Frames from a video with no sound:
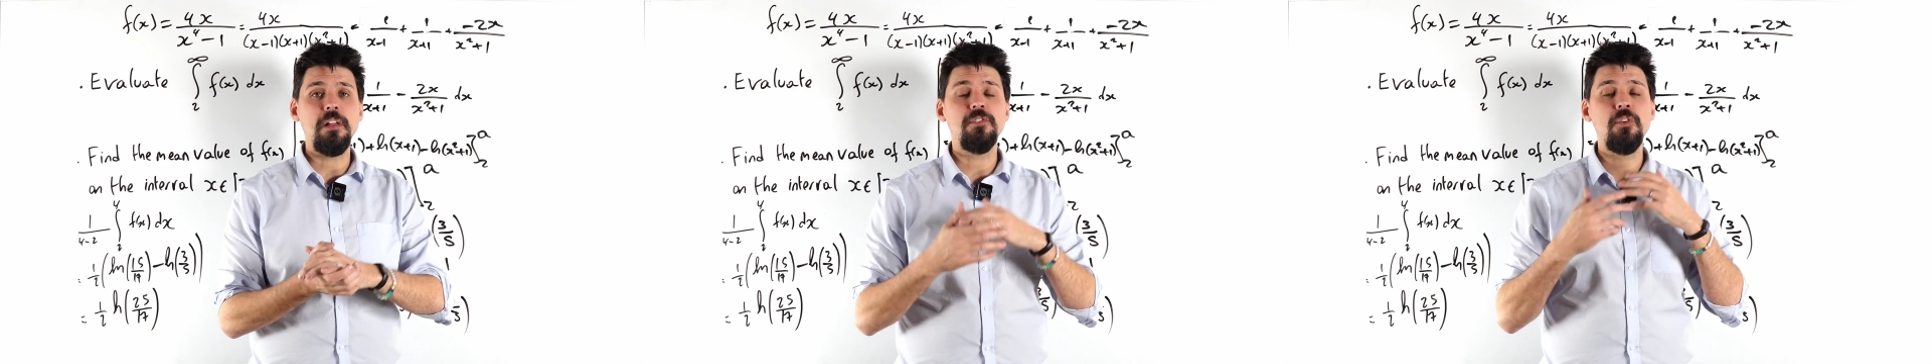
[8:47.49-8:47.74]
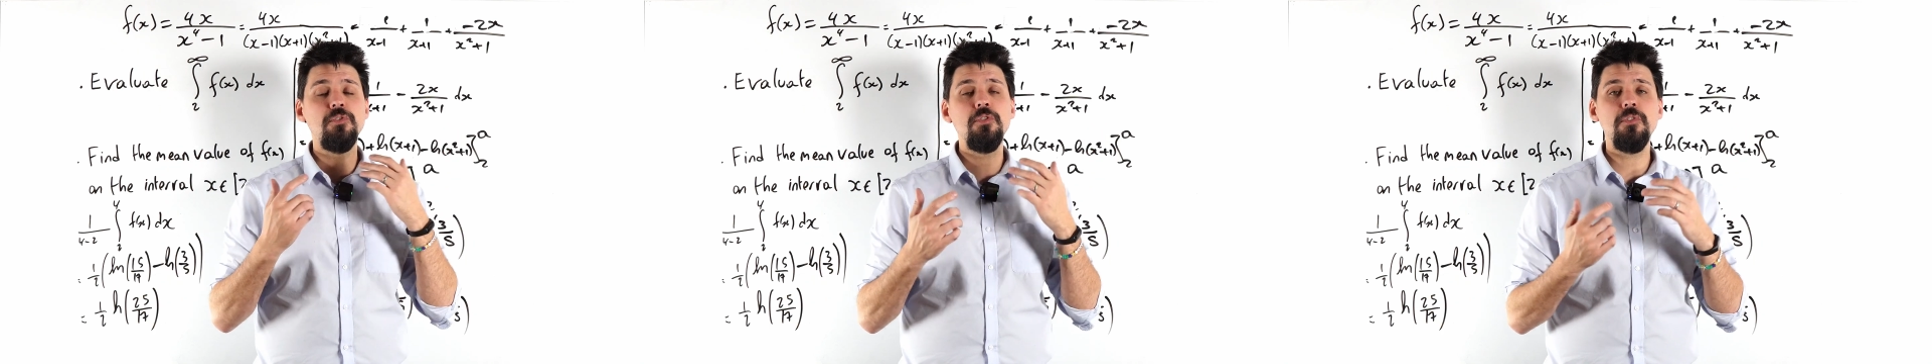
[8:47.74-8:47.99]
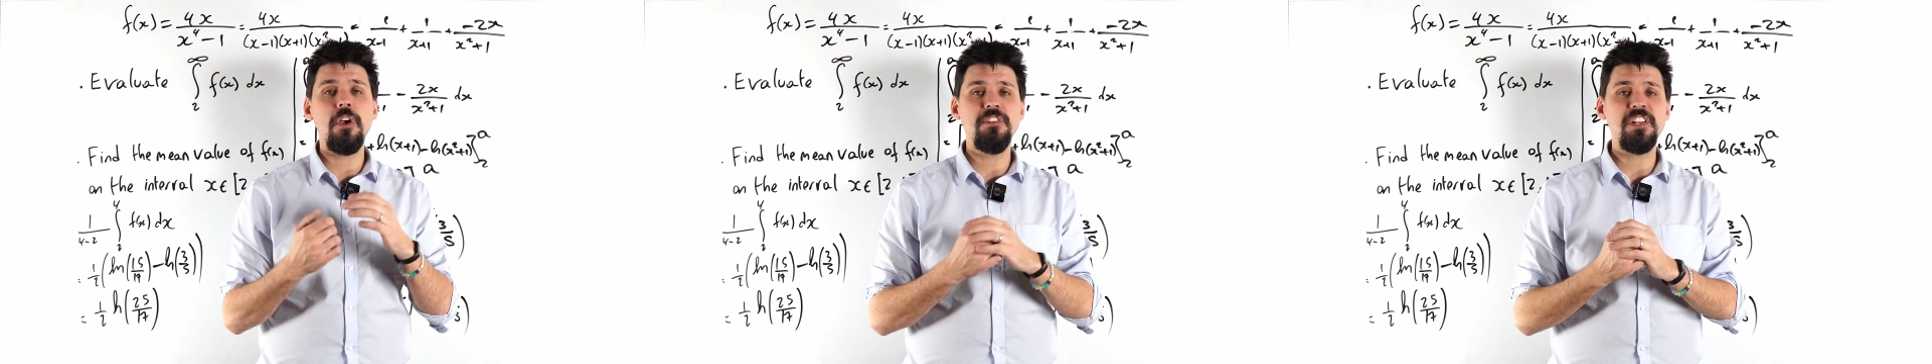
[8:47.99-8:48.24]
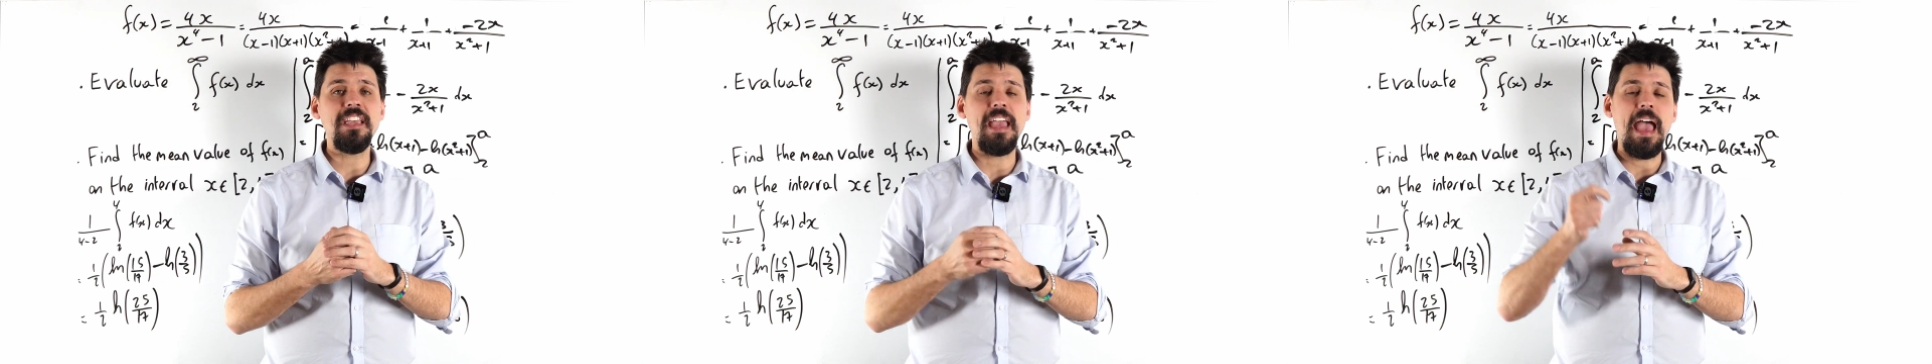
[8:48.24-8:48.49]
so do go
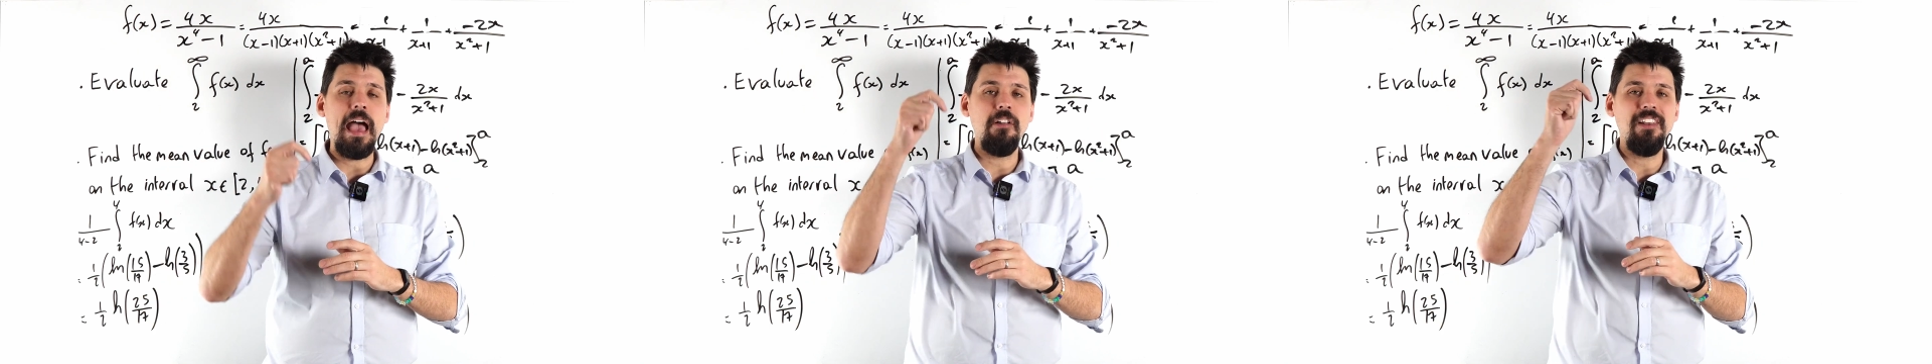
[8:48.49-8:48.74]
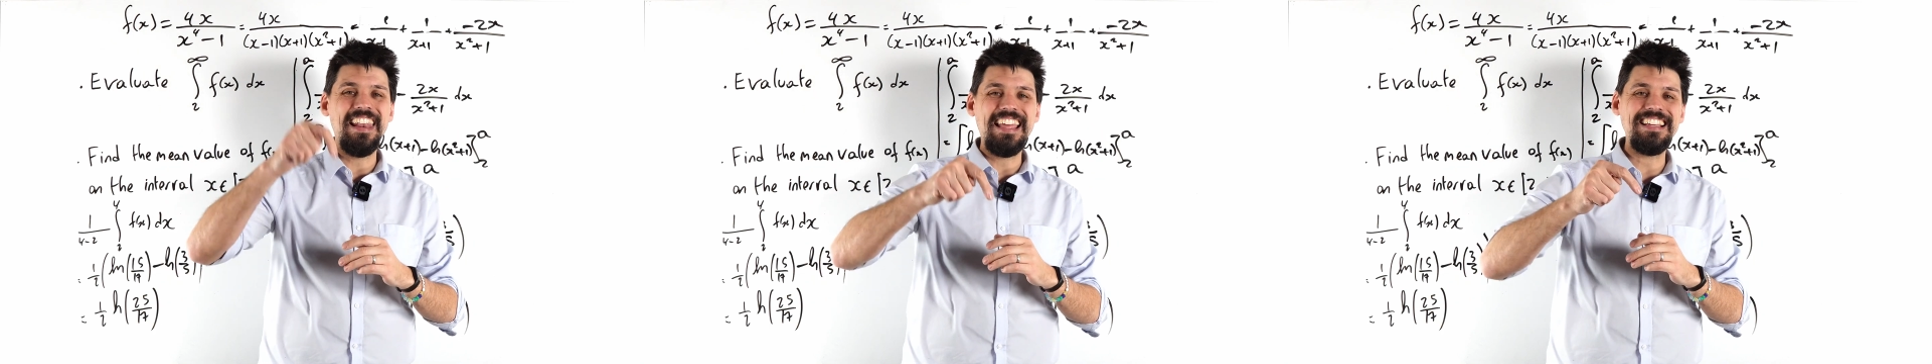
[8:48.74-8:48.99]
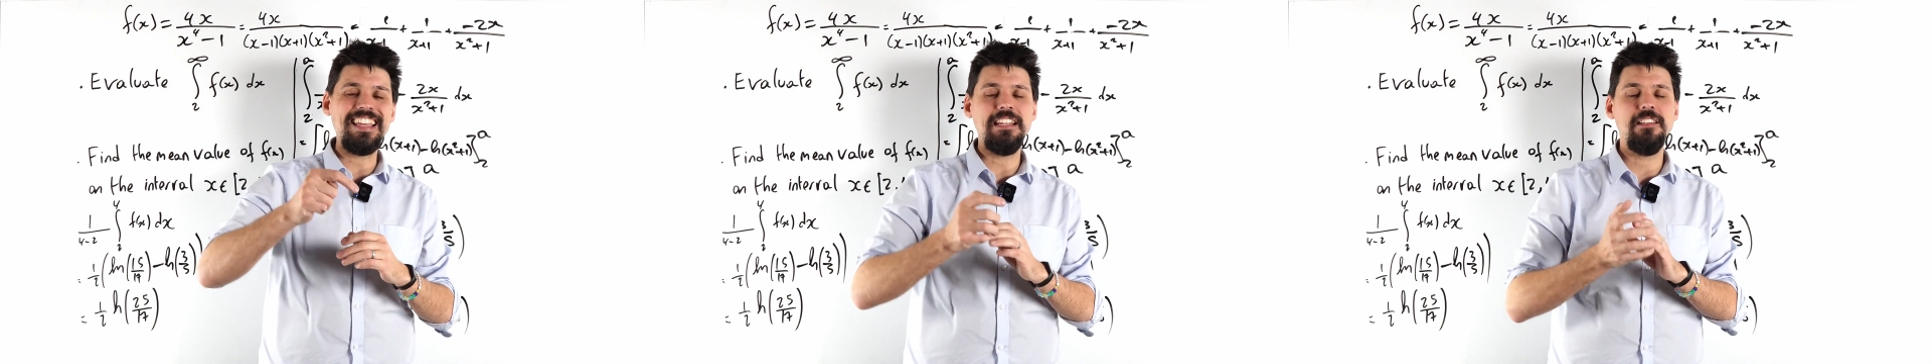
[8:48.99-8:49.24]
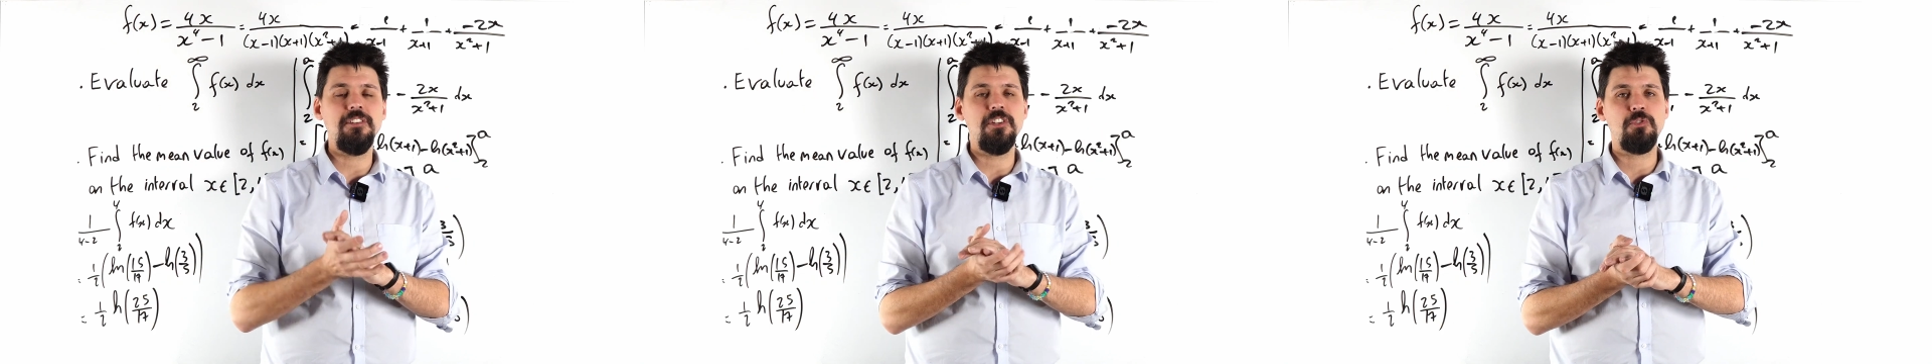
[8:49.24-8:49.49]
check it out, link
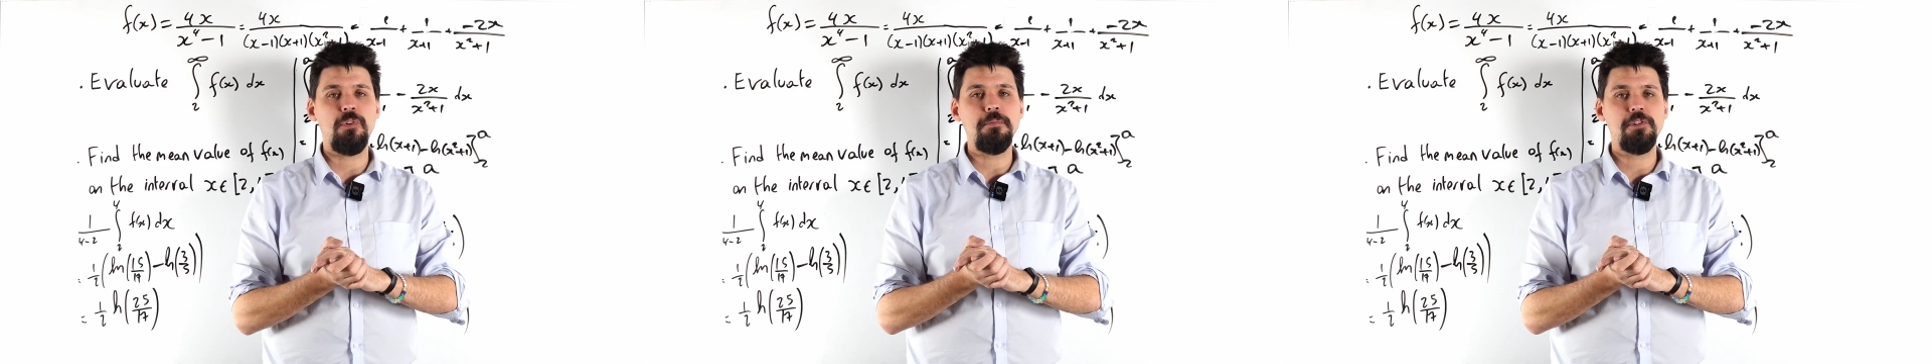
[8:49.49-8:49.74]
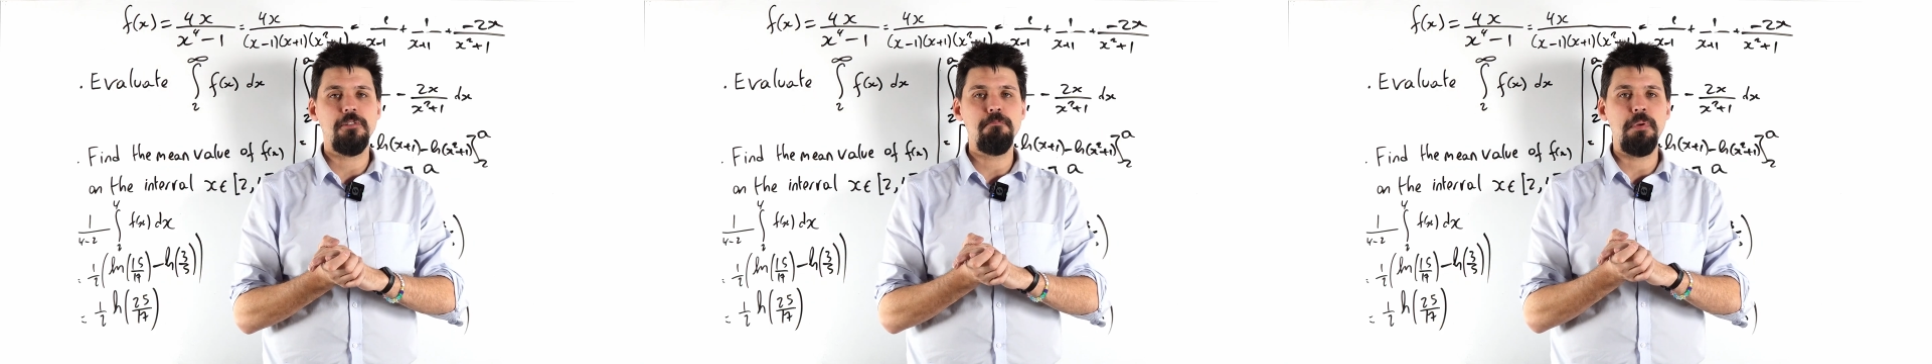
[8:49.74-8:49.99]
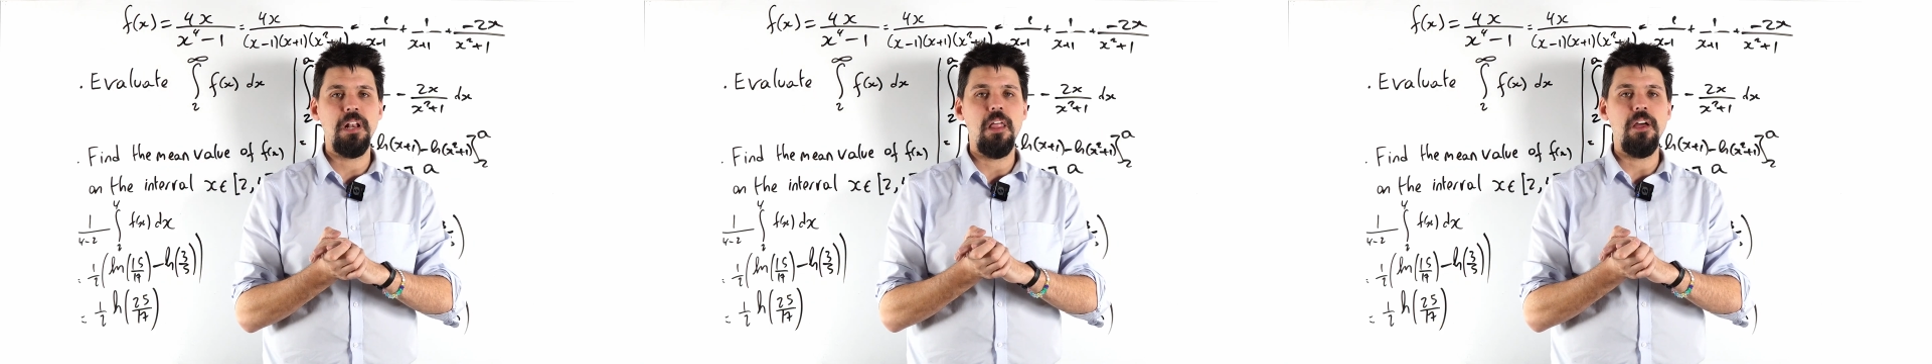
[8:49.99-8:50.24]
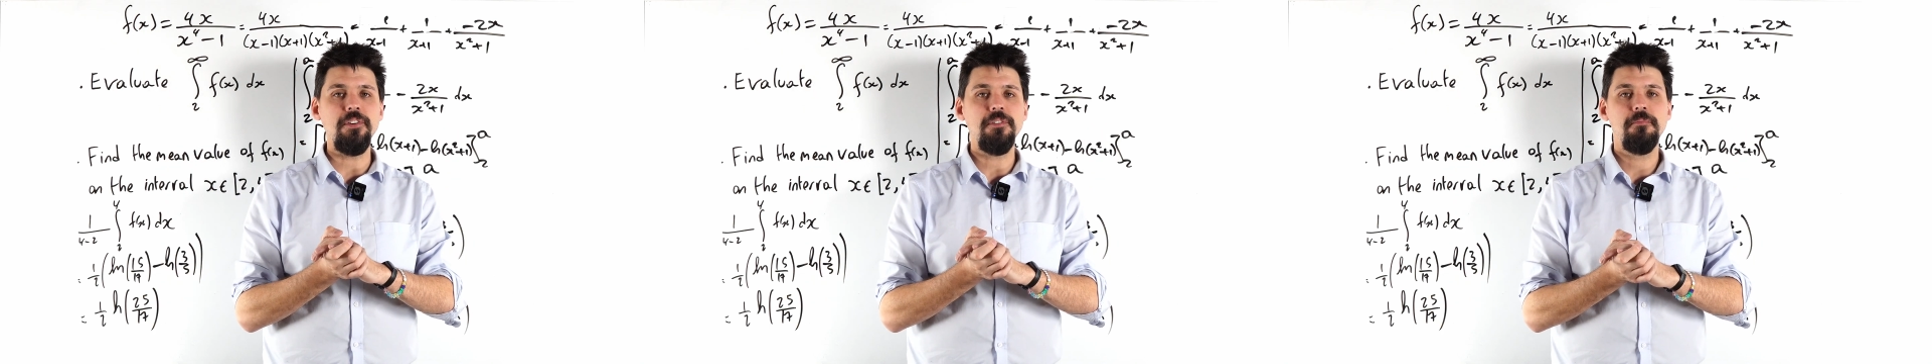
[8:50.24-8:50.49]
in the description below.